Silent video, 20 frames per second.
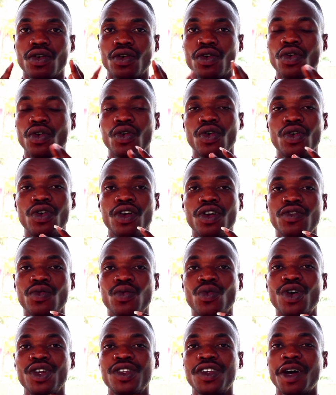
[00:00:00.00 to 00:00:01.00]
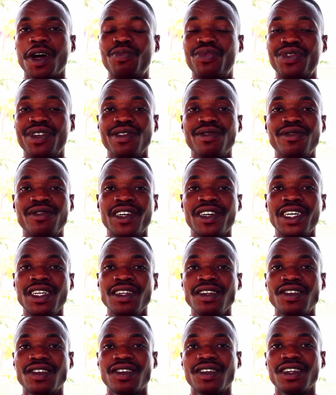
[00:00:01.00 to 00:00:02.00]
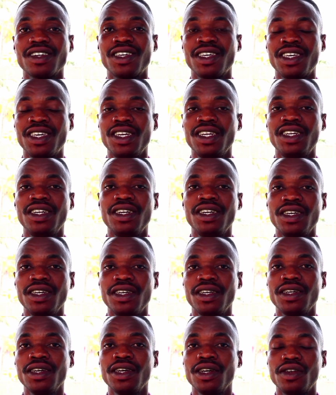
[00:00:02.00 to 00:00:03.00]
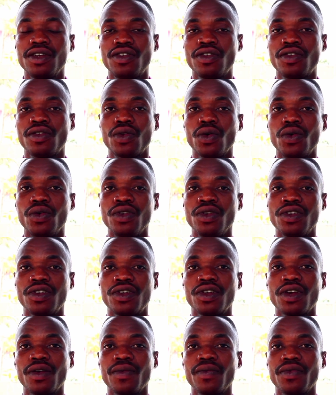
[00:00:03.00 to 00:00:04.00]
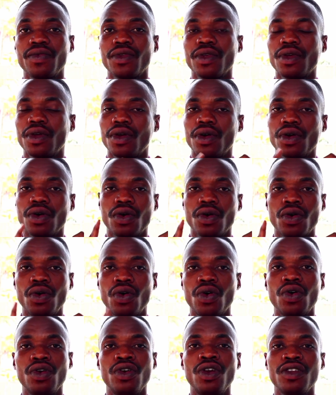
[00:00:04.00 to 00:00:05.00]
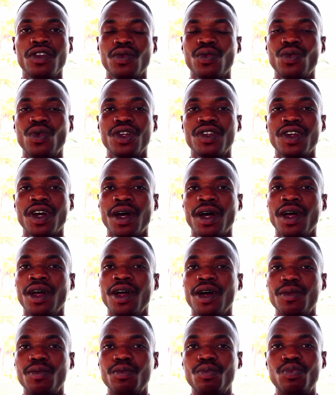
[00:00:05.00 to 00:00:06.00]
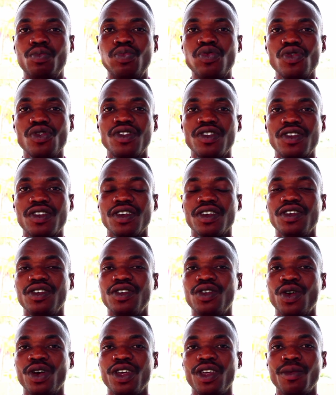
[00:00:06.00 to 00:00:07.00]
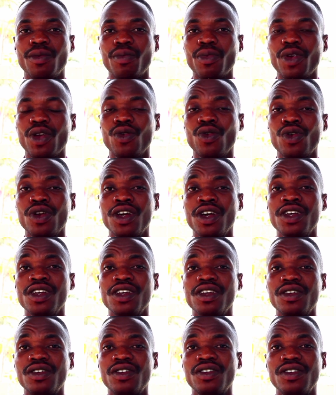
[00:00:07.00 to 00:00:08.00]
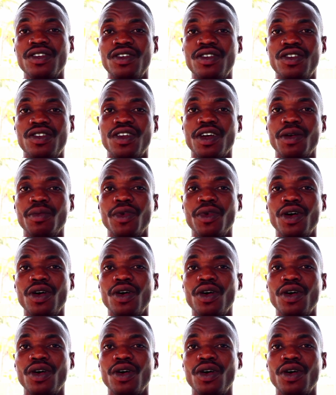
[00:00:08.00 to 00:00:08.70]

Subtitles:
Coconut water prevents kidney stones. Coconut water boosts your immune system.